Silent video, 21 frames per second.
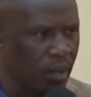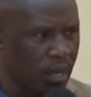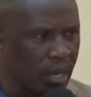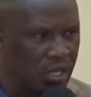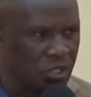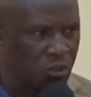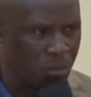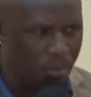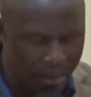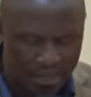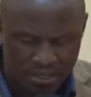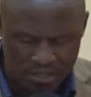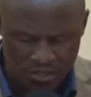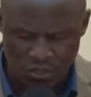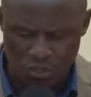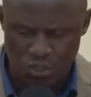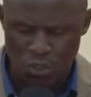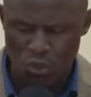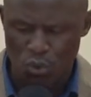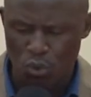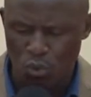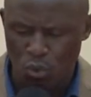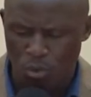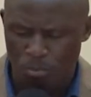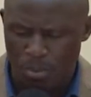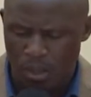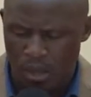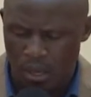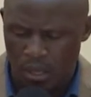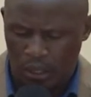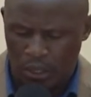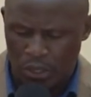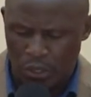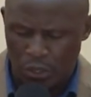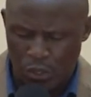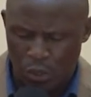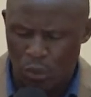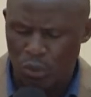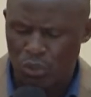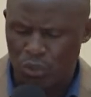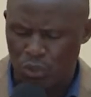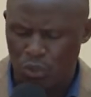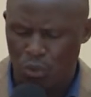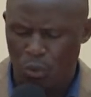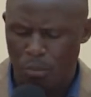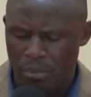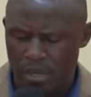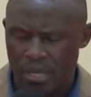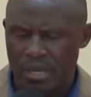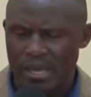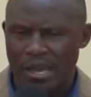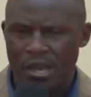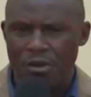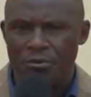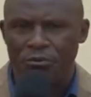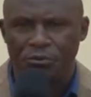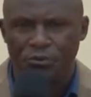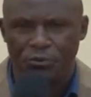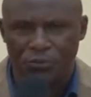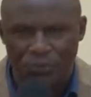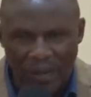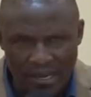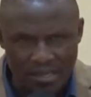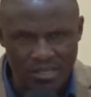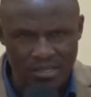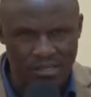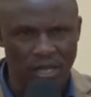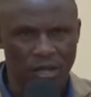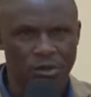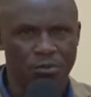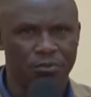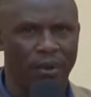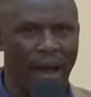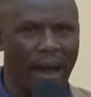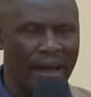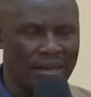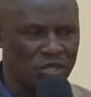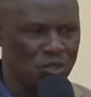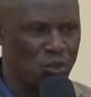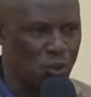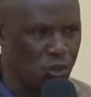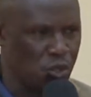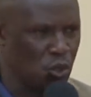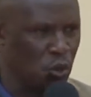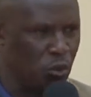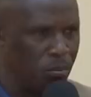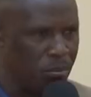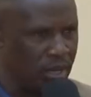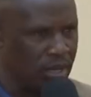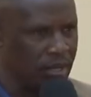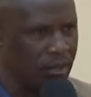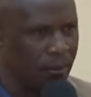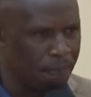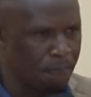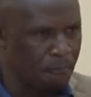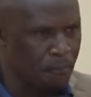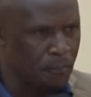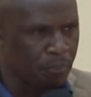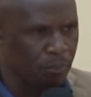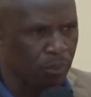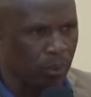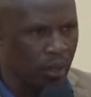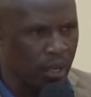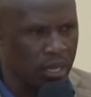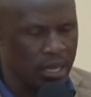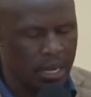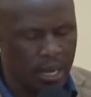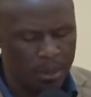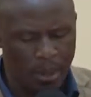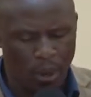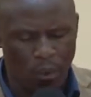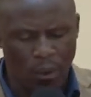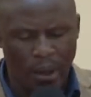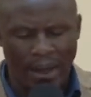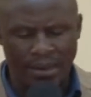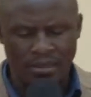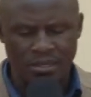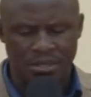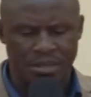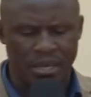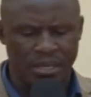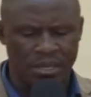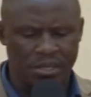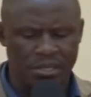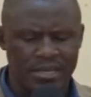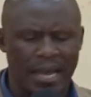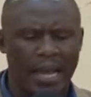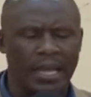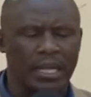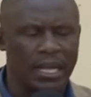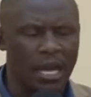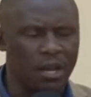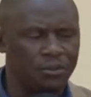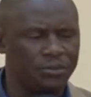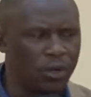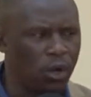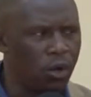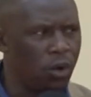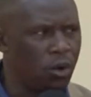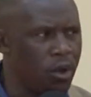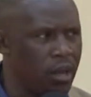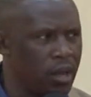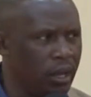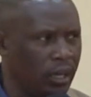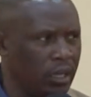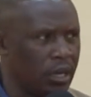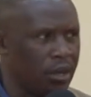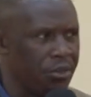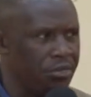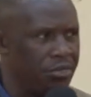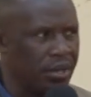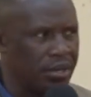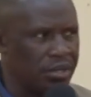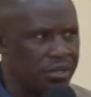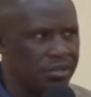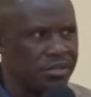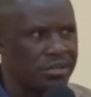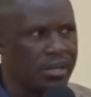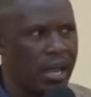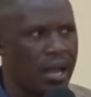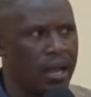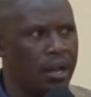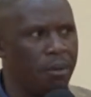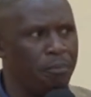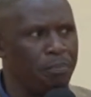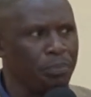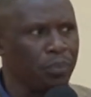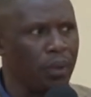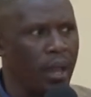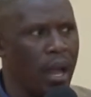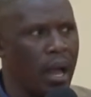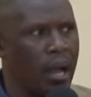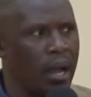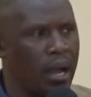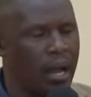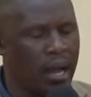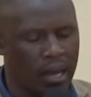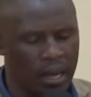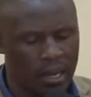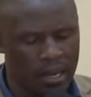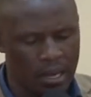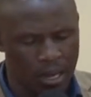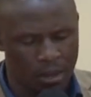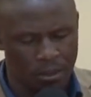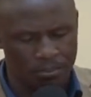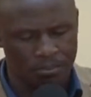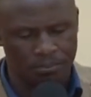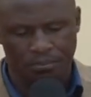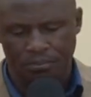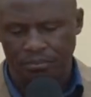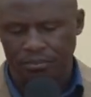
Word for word: It makes you not to be effective as you should be. In other words, there is a level, there is a uh, uh, um,